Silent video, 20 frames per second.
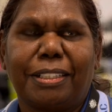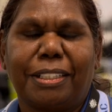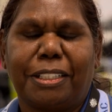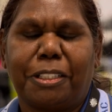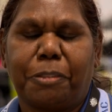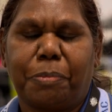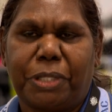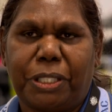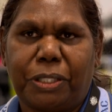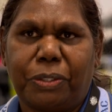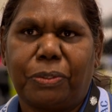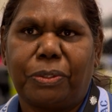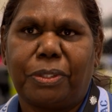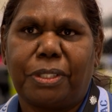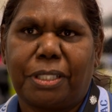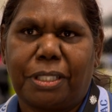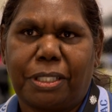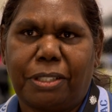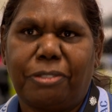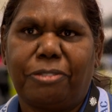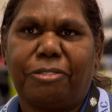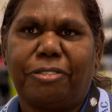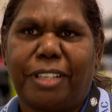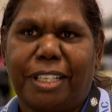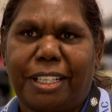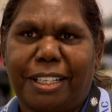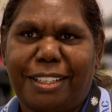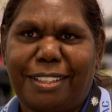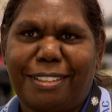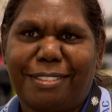It's been good so
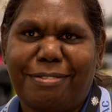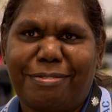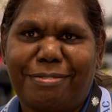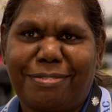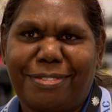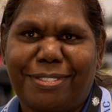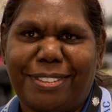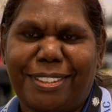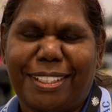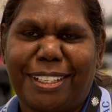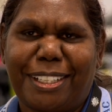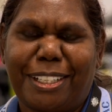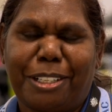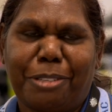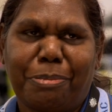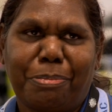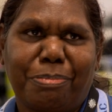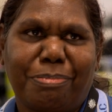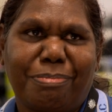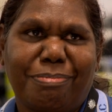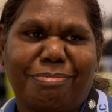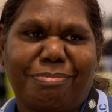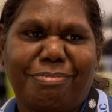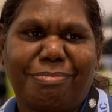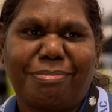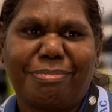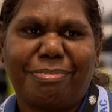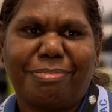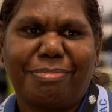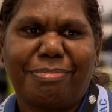far and I'm
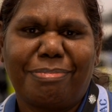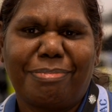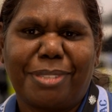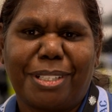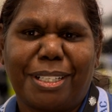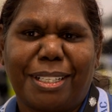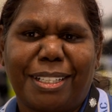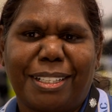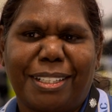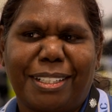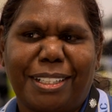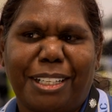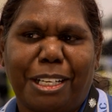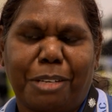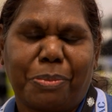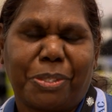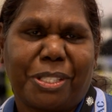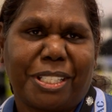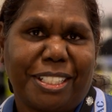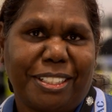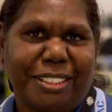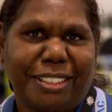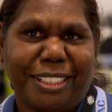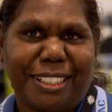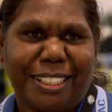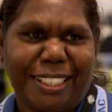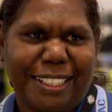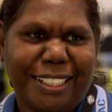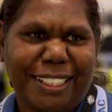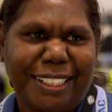think I'm still
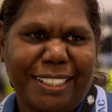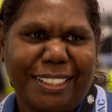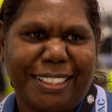here,